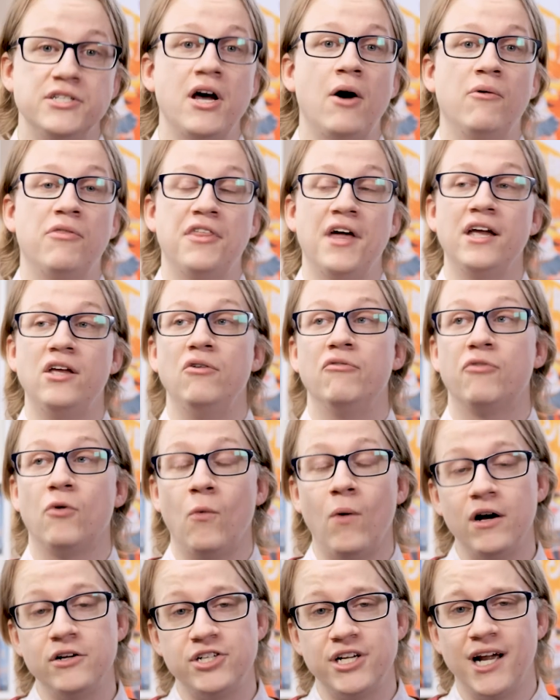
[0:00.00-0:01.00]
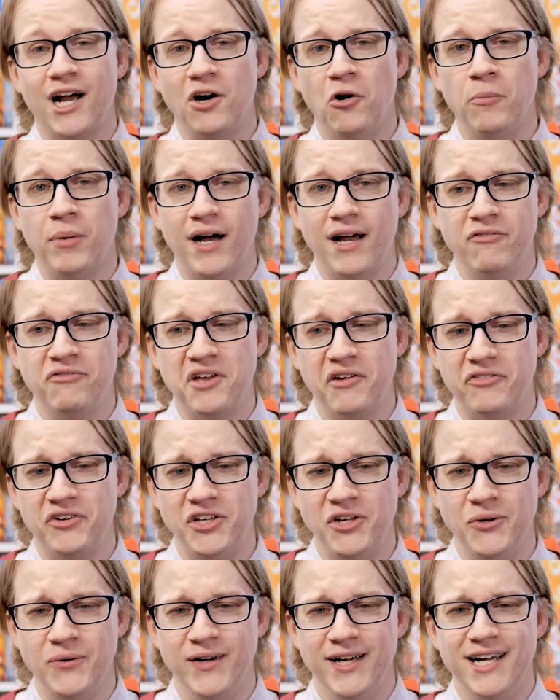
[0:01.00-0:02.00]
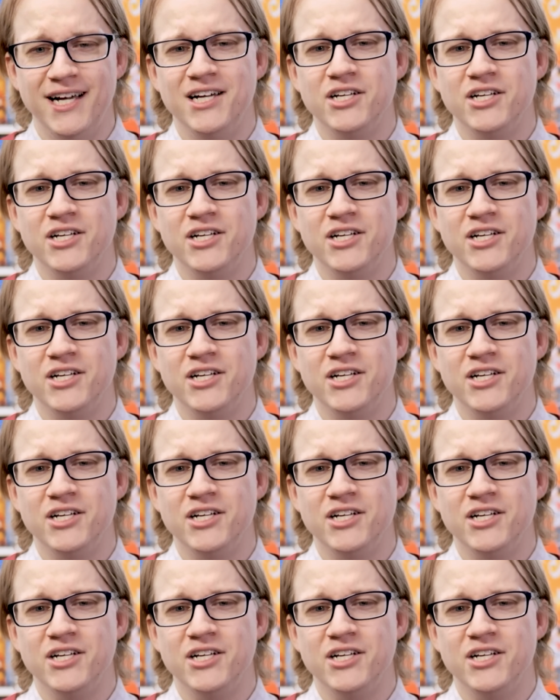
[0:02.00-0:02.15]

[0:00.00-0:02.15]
So, thank you for watching. I hope I have given you